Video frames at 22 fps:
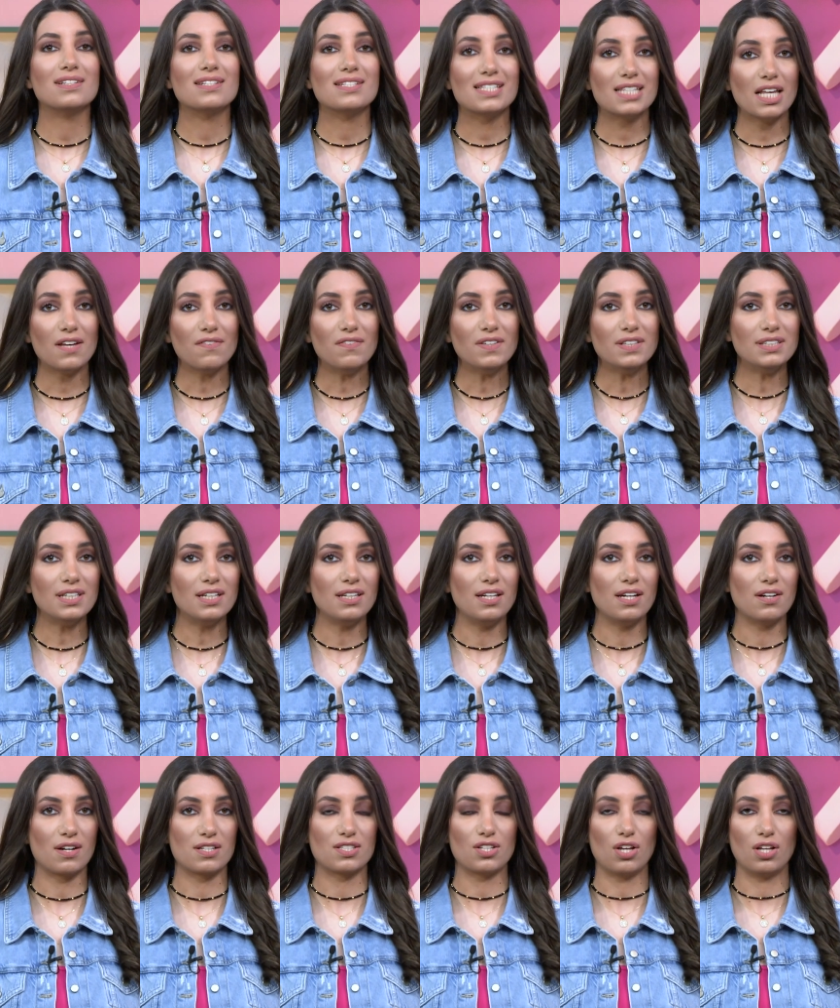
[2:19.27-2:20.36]
70
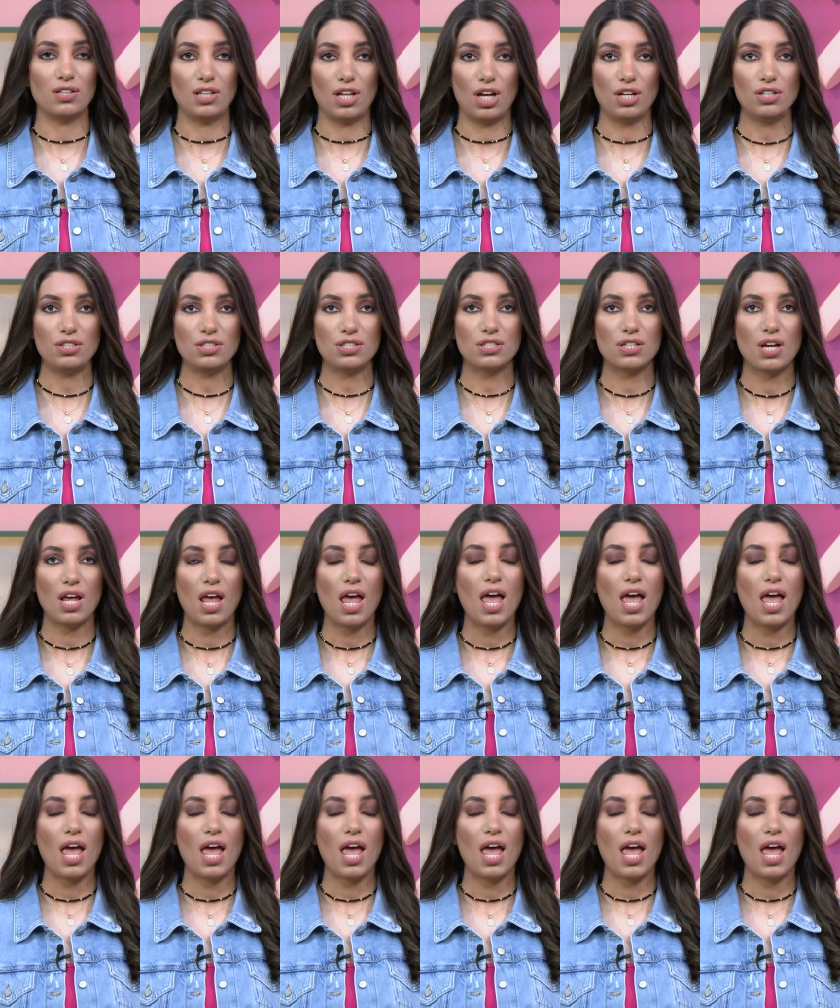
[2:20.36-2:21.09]
liras on lunch